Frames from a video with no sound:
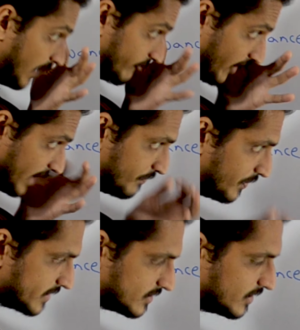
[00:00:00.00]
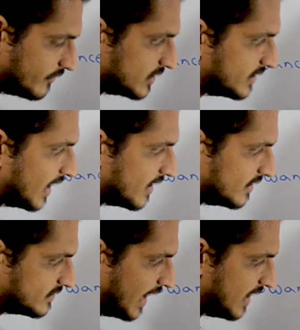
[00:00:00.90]
5% of the salary
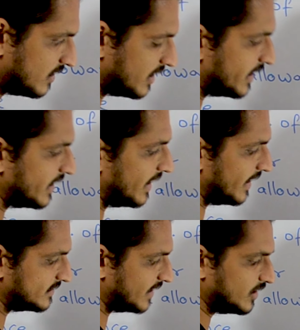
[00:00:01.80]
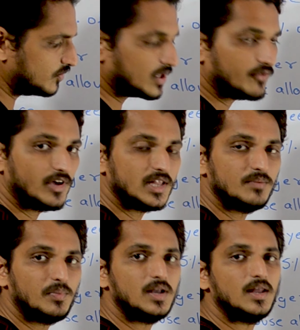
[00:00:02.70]
is calculated and assigned to the
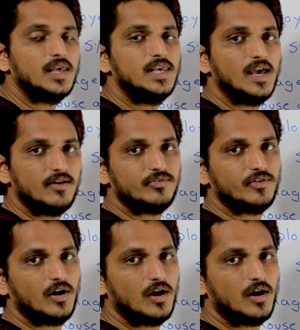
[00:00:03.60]
variable F.